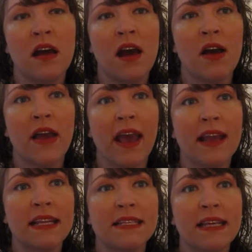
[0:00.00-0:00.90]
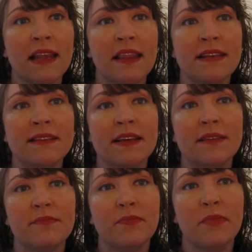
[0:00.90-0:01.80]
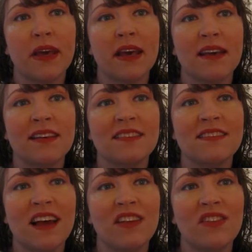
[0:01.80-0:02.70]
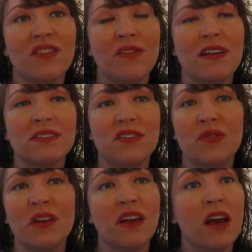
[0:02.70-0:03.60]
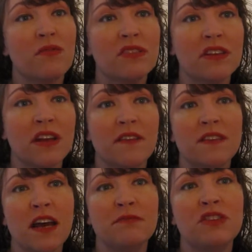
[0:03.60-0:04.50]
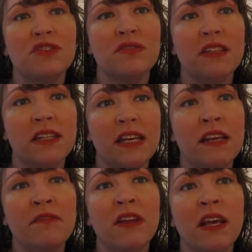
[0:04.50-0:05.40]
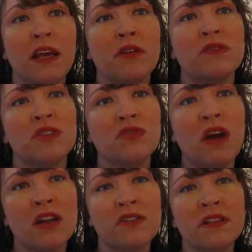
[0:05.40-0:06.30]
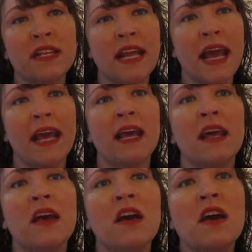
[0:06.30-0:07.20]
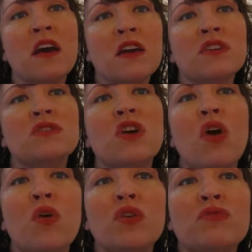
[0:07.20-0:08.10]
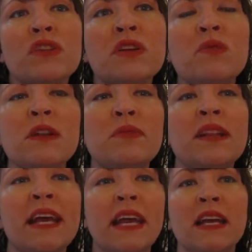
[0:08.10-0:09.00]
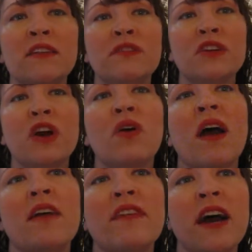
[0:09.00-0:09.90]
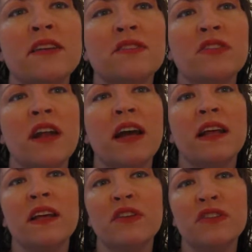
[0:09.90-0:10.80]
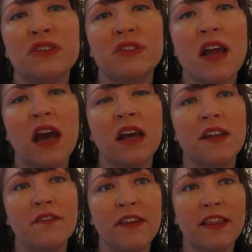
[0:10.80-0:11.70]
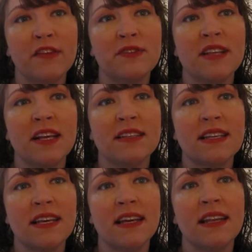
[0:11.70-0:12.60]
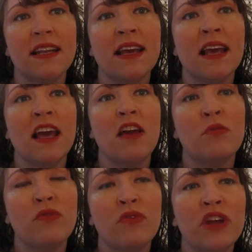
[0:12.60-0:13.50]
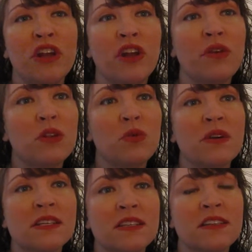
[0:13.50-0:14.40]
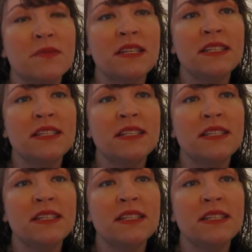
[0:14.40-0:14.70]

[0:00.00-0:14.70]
okay, I need to get these in because I knew the rest of the week I wasn't going to have time to do it in the evening and it was too hot during the day. So you really want to plan. If you go haphazard at it, you're just not going to fit those things in, and before you know it, the week's going to be